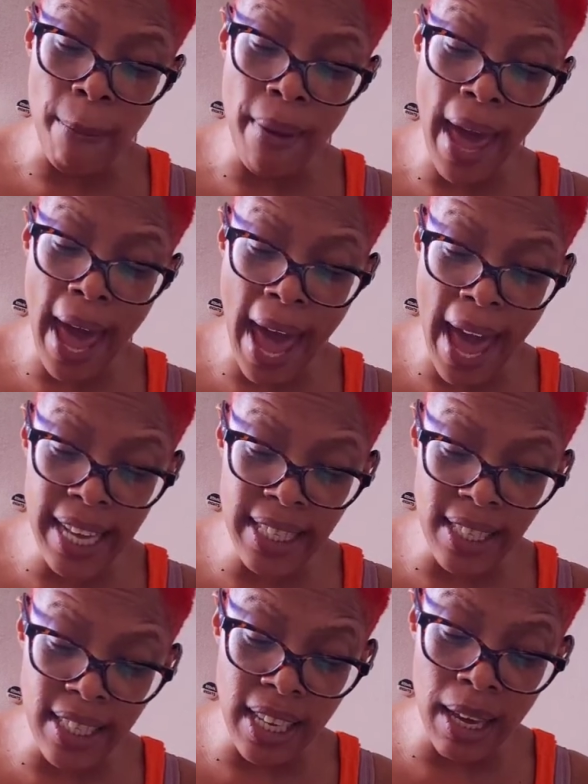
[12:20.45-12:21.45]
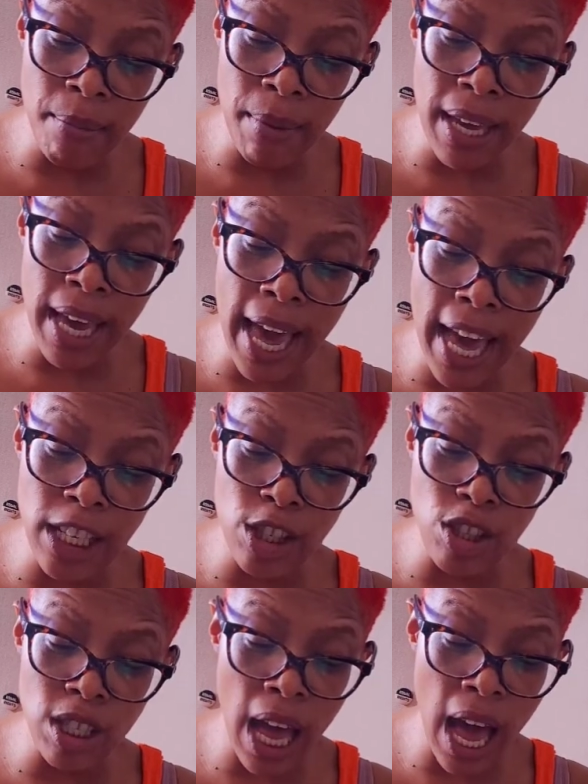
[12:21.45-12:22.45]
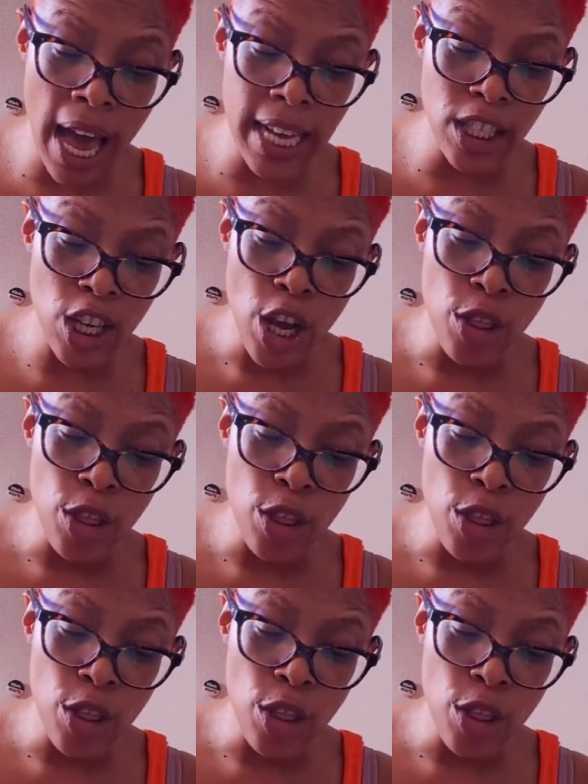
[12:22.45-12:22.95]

past can be exercised